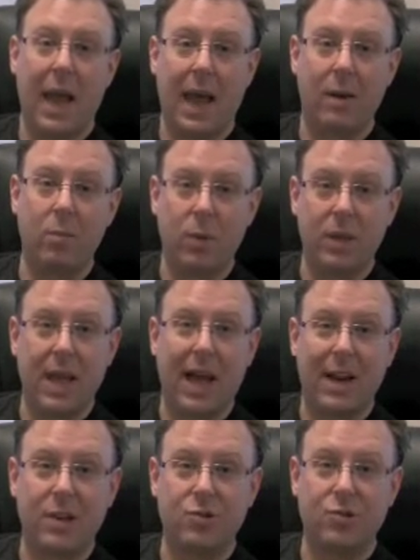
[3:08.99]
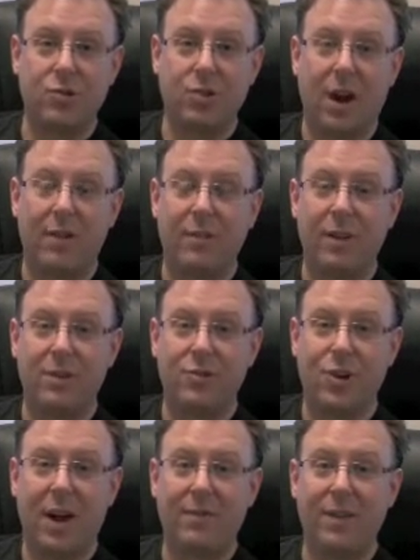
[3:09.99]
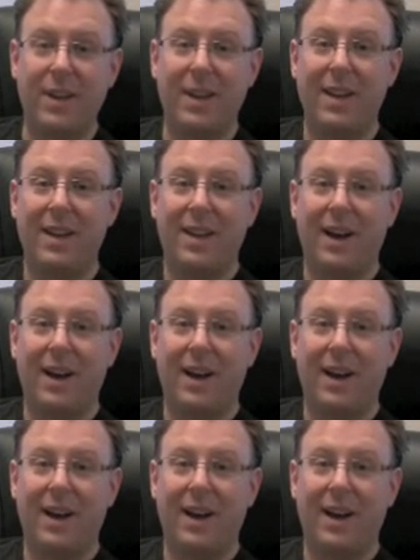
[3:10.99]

and with that extra traffic,